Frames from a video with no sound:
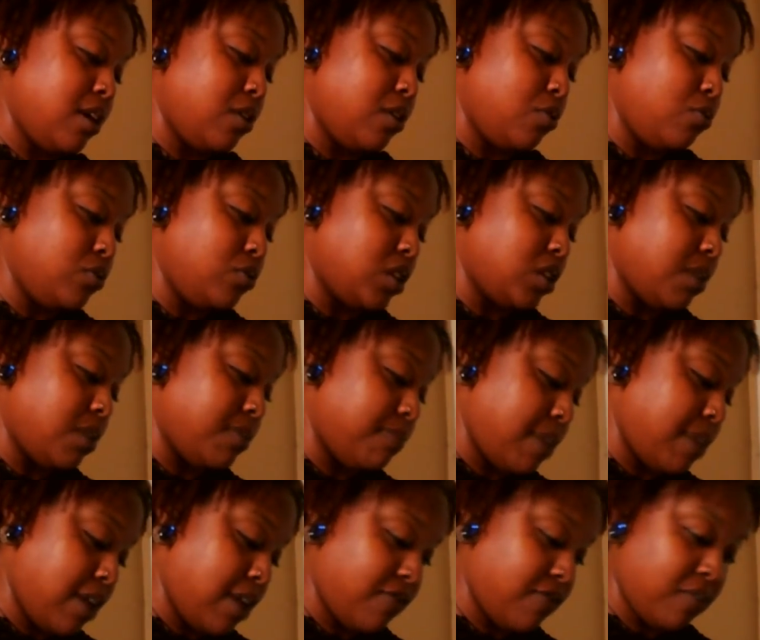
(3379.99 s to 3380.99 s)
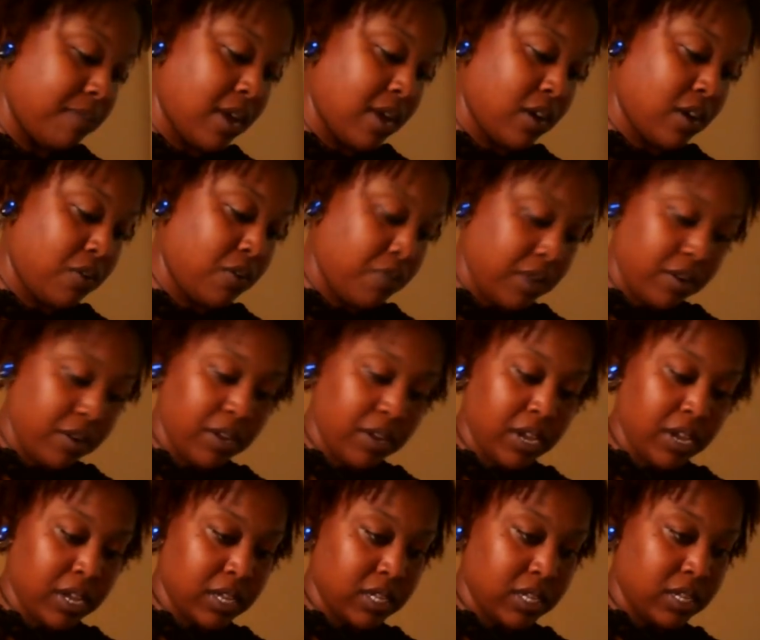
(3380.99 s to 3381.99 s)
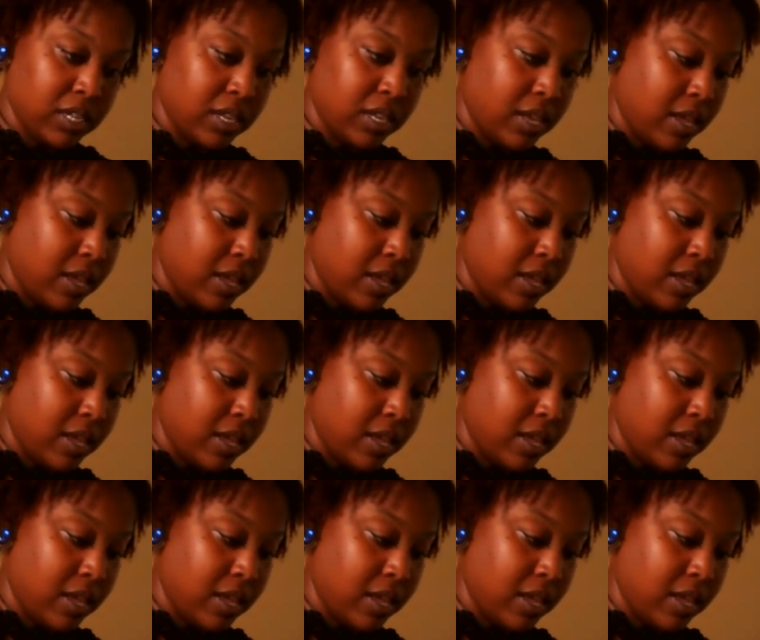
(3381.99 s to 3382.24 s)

Who's coming back for my Aquarius?